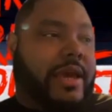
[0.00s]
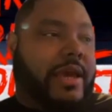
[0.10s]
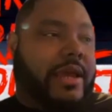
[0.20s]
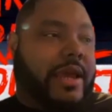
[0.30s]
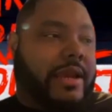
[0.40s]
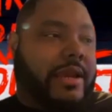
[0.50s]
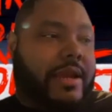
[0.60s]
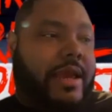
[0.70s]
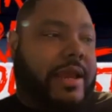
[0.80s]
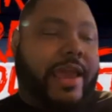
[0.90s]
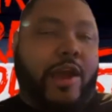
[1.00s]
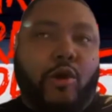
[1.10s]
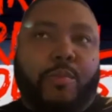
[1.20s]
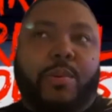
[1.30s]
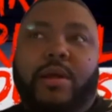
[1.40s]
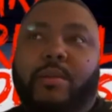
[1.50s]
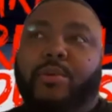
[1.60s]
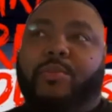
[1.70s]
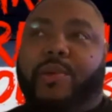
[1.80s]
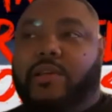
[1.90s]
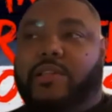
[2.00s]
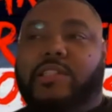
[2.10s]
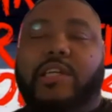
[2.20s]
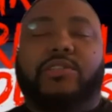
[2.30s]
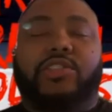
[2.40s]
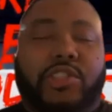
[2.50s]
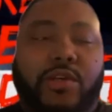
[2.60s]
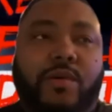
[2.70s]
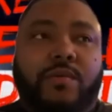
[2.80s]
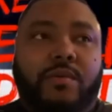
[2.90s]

and and and help propel this other show